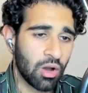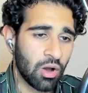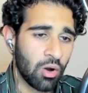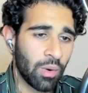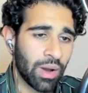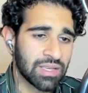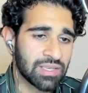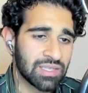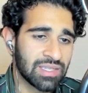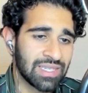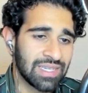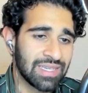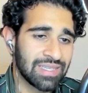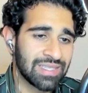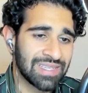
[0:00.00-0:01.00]

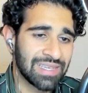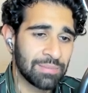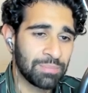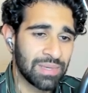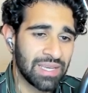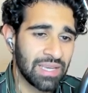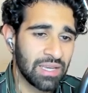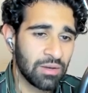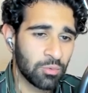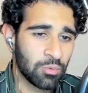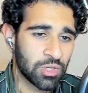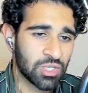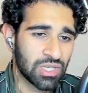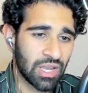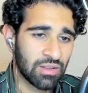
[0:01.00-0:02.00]
OSDCP,
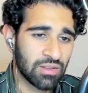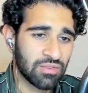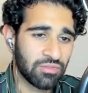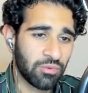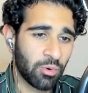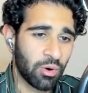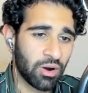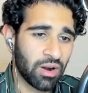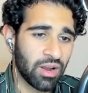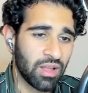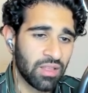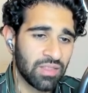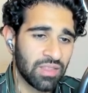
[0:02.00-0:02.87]
which stands for